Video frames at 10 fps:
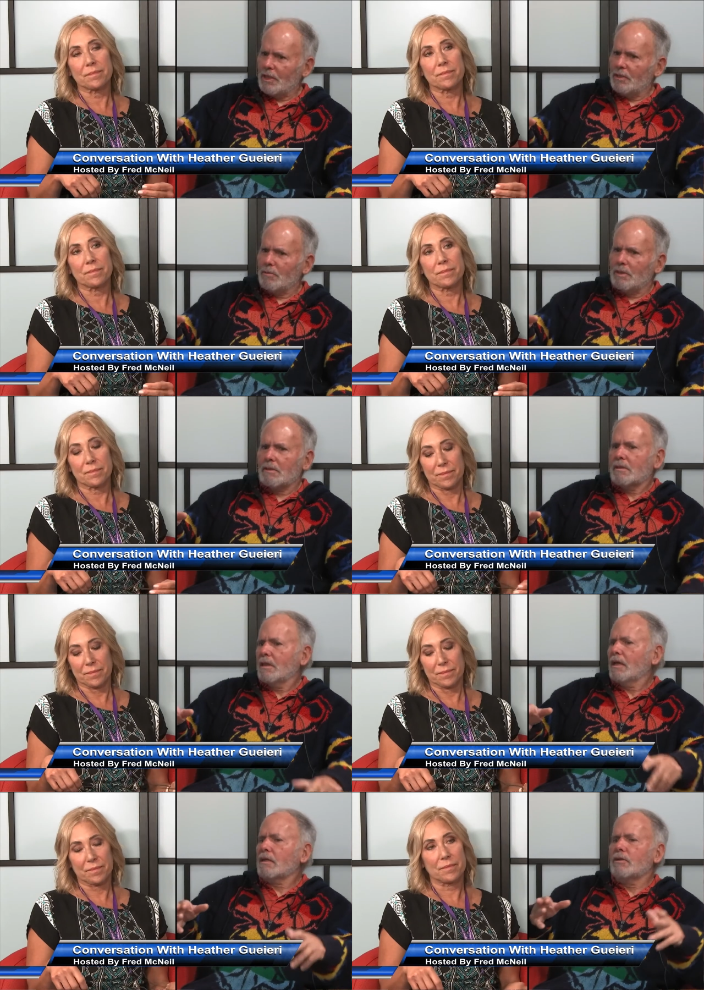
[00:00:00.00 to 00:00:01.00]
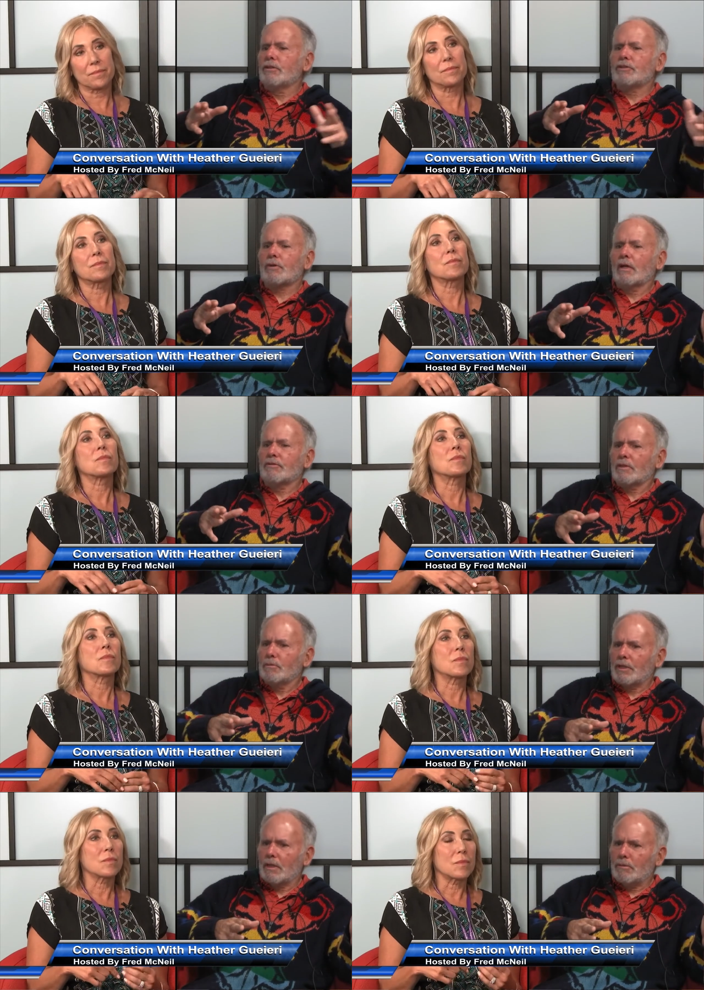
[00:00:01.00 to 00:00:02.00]
Speaker 1: say to me, "Thank goodness I have
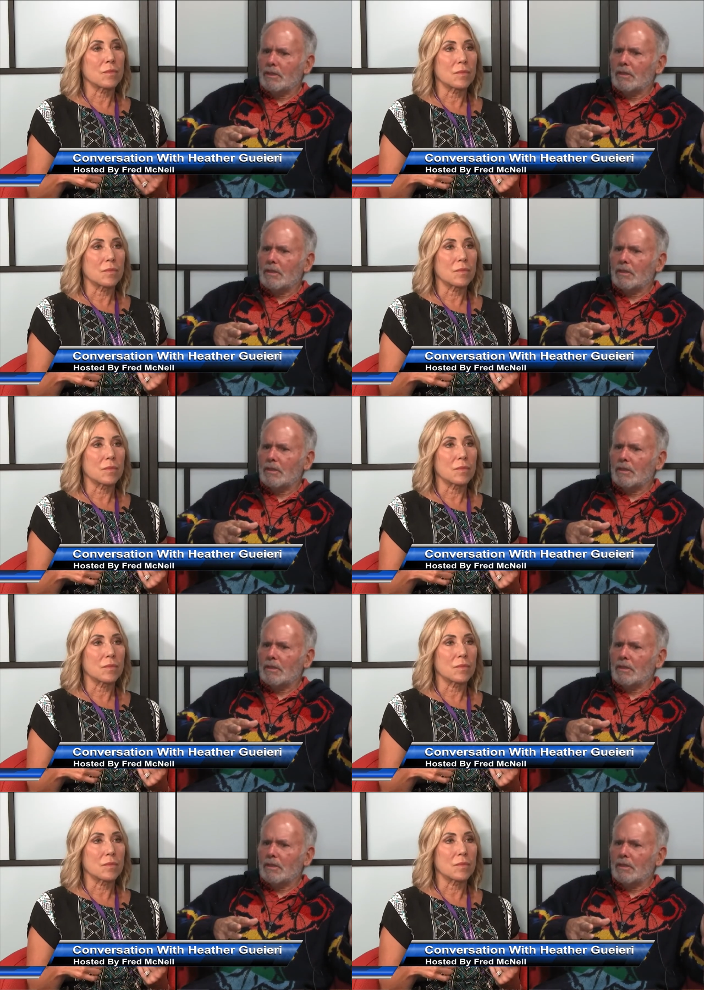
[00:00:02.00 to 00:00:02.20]
somebody come